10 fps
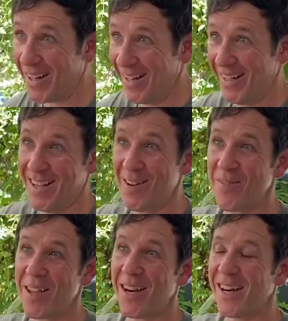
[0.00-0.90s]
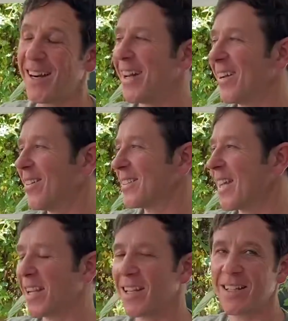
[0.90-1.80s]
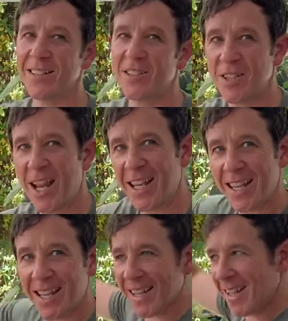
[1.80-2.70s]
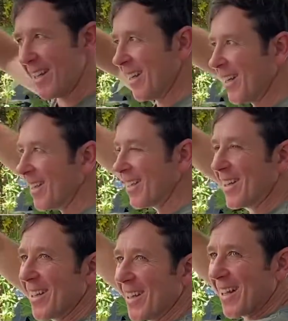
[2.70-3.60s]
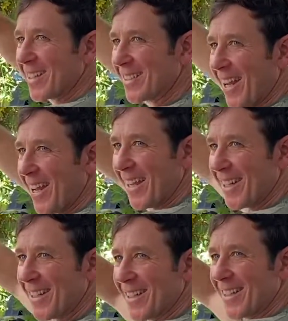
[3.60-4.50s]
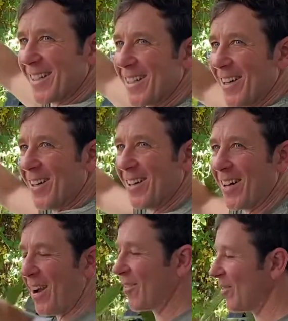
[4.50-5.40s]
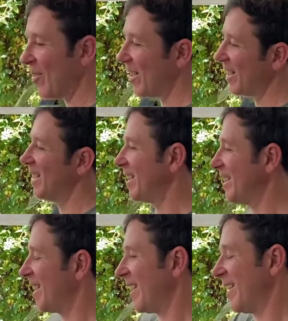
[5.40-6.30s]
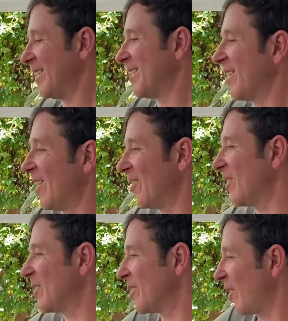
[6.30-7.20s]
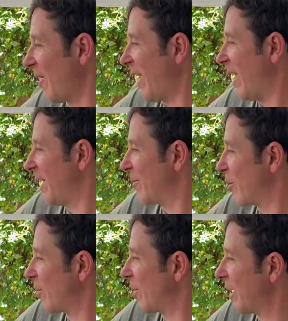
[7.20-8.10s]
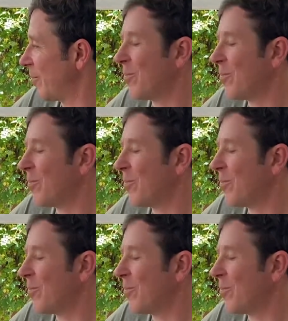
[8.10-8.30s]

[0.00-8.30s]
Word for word: it up there, and it was like shaking. You know, you got to shake. You know, everyone, and and so we don't do all that anymore. But